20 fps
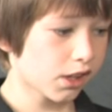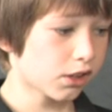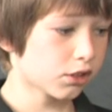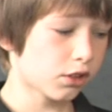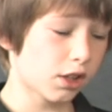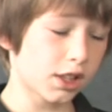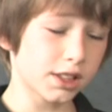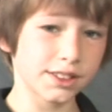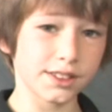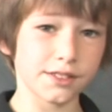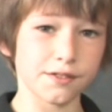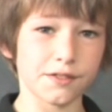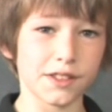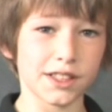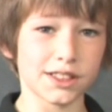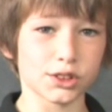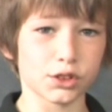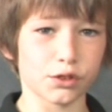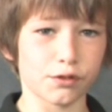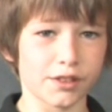Lots of
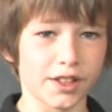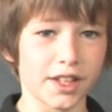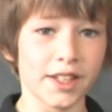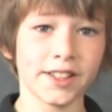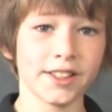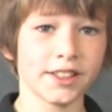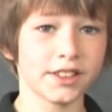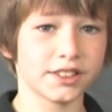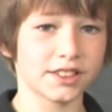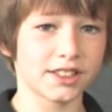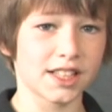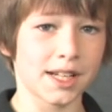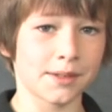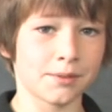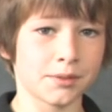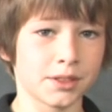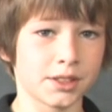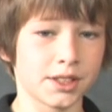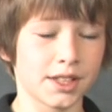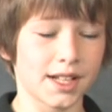things over the years
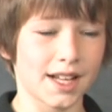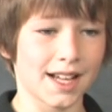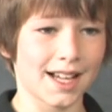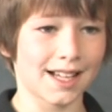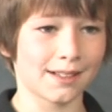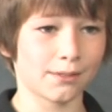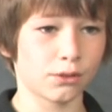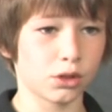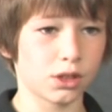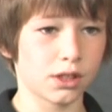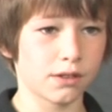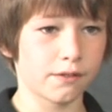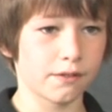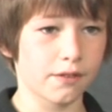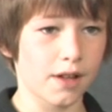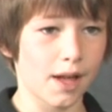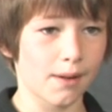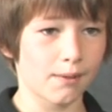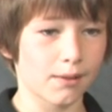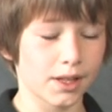happened to the Hamilton
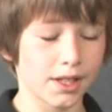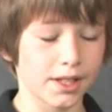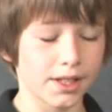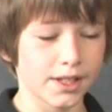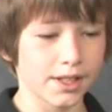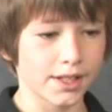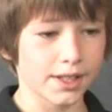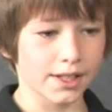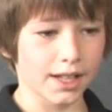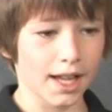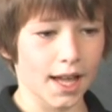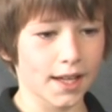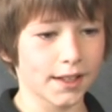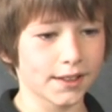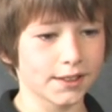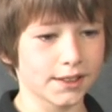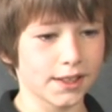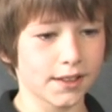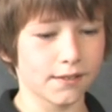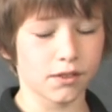family.
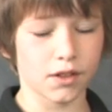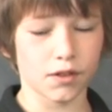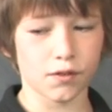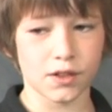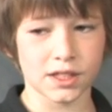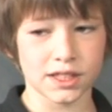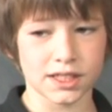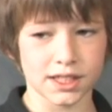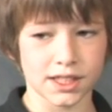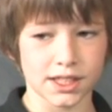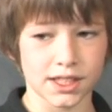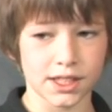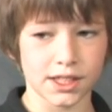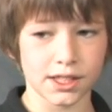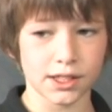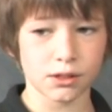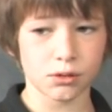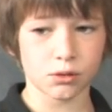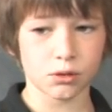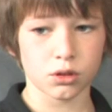King came to visit
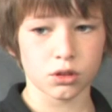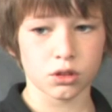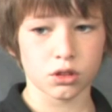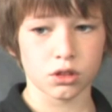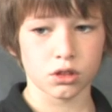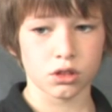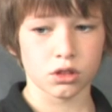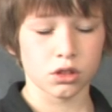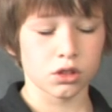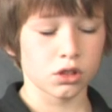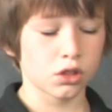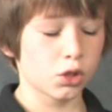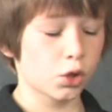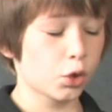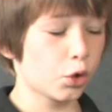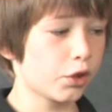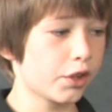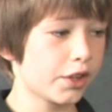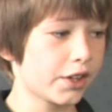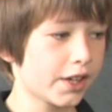Kinneil.
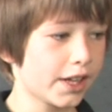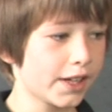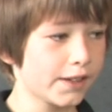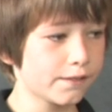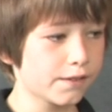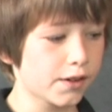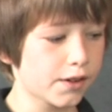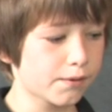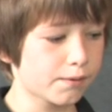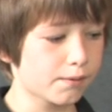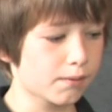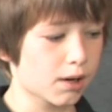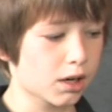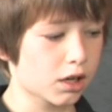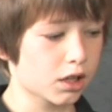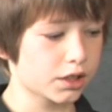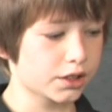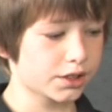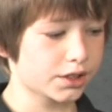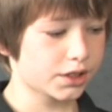On the ninth of
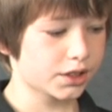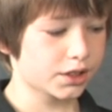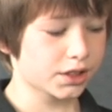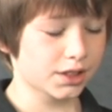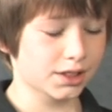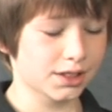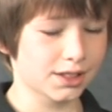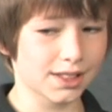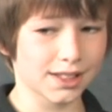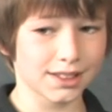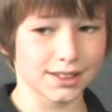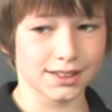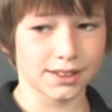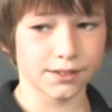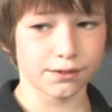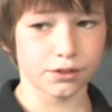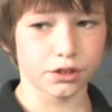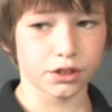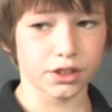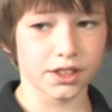March
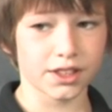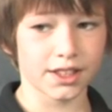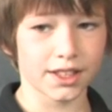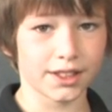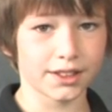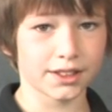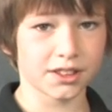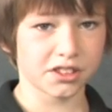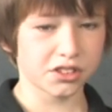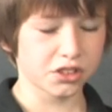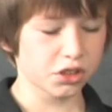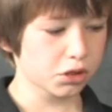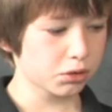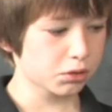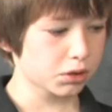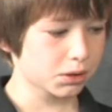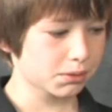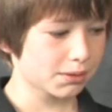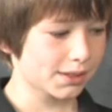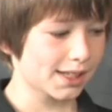sixteen forty-nine, the
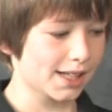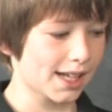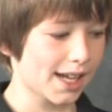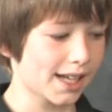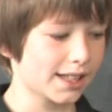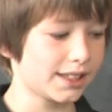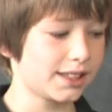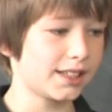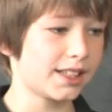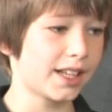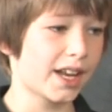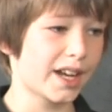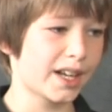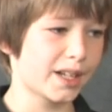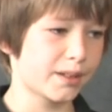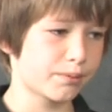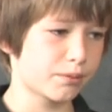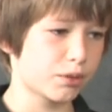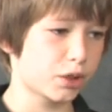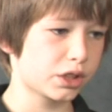Duke was beheaded
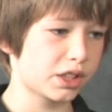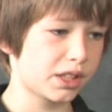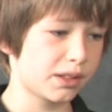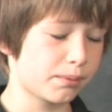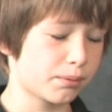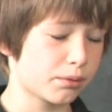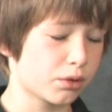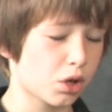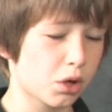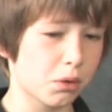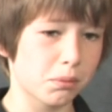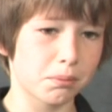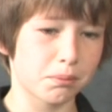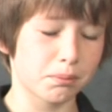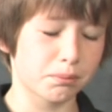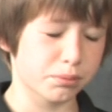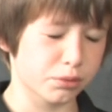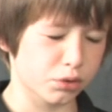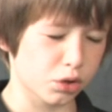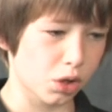and his body brought,
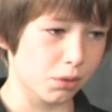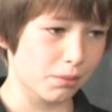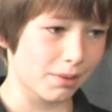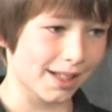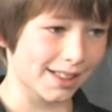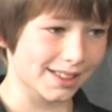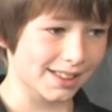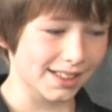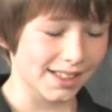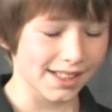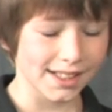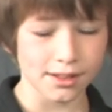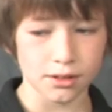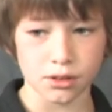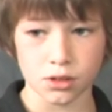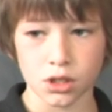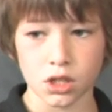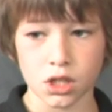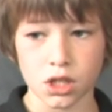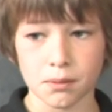brought back to Kinneil,
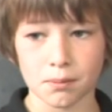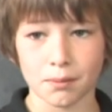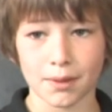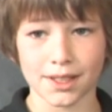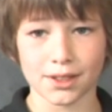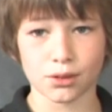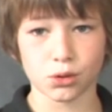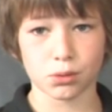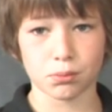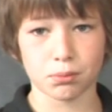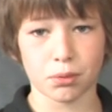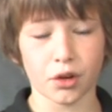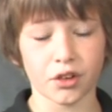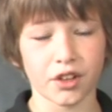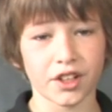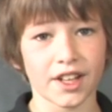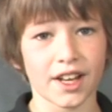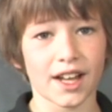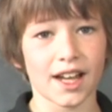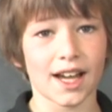but he was
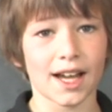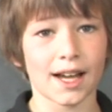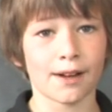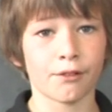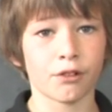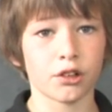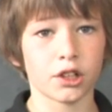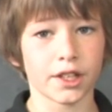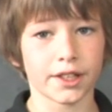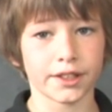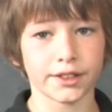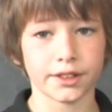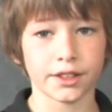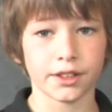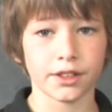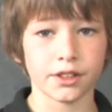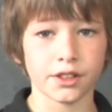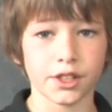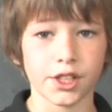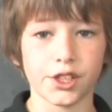buried at Hamilton.
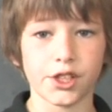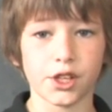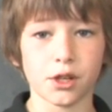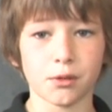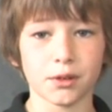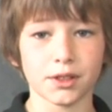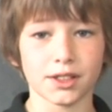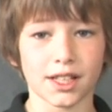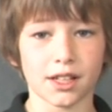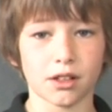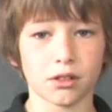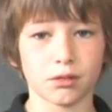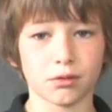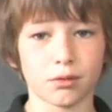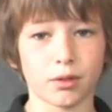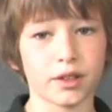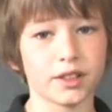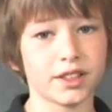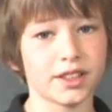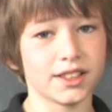The Duke was killed
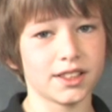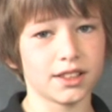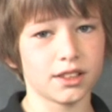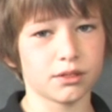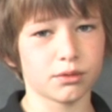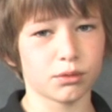because he,